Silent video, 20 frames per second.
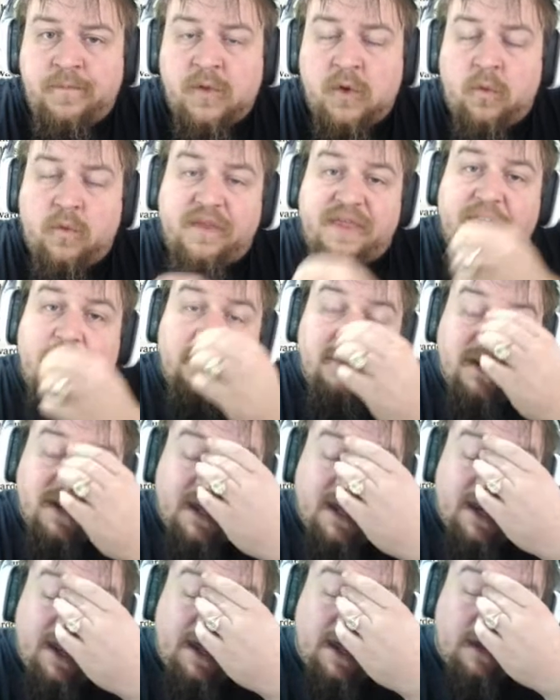without
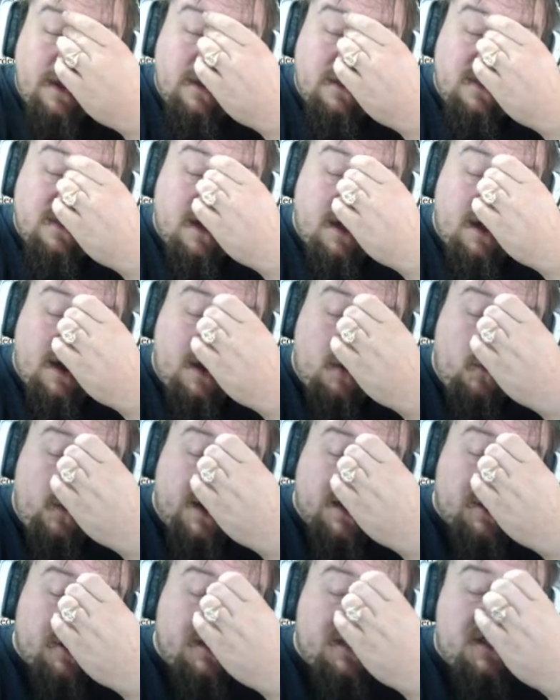needing uh,
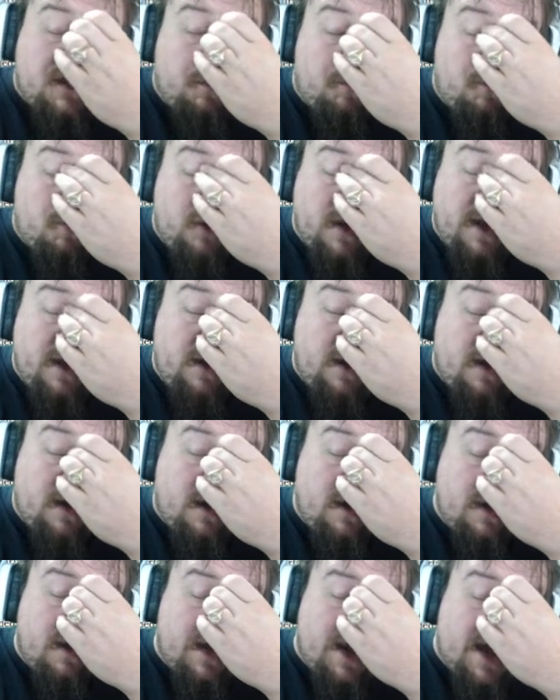wizards to print
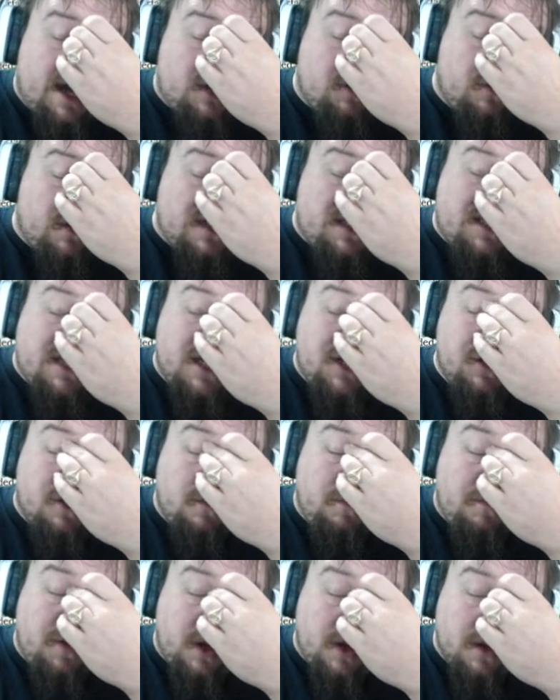uh, an actual Sigil
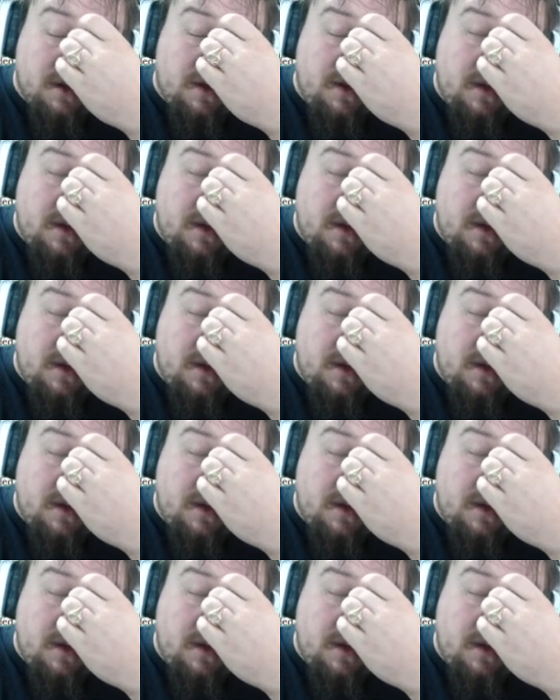book.